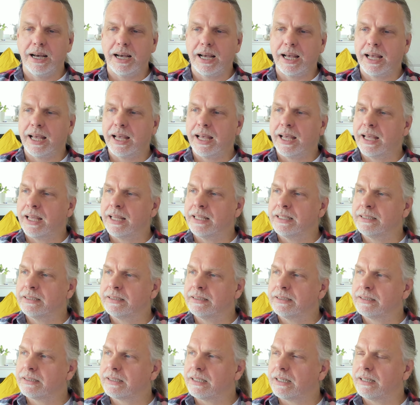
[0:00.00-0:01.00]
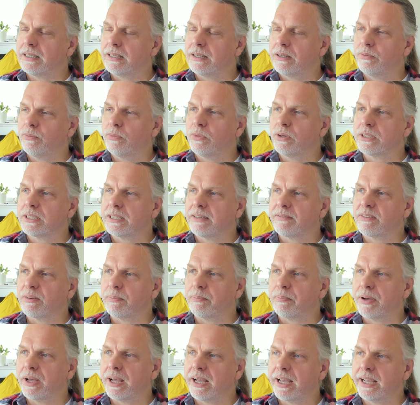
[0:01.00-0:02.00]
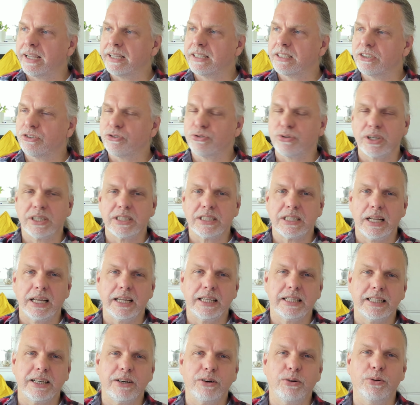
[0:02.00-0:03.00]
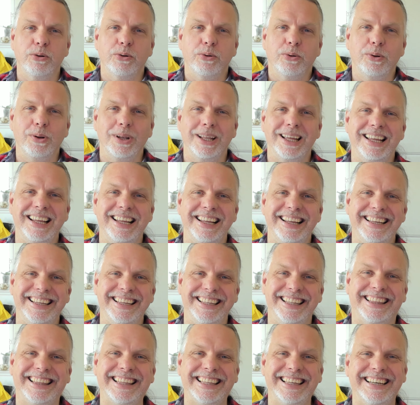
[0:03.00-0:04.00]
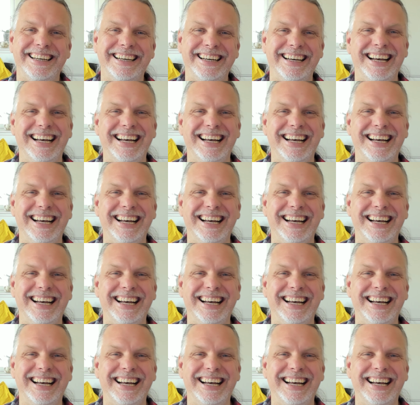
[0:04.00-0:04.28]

and I don't want to have to pay to translate it all either.